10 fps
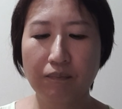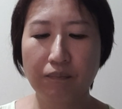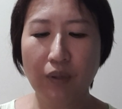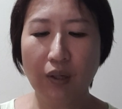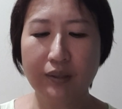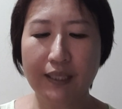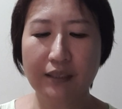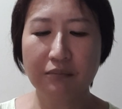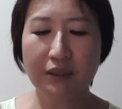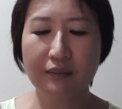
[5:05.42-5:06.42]
box
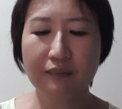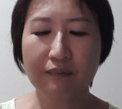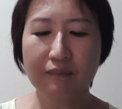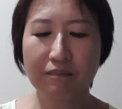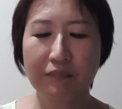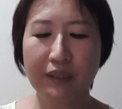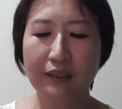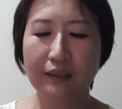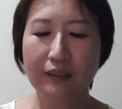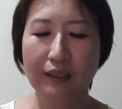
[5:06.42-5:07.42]
element
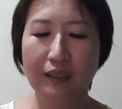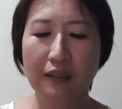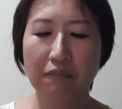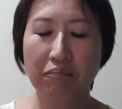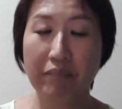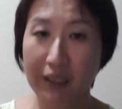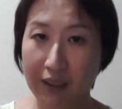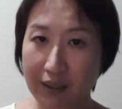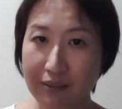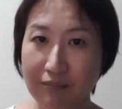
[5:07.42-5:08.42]
being
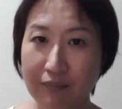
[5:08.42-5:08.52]
matter,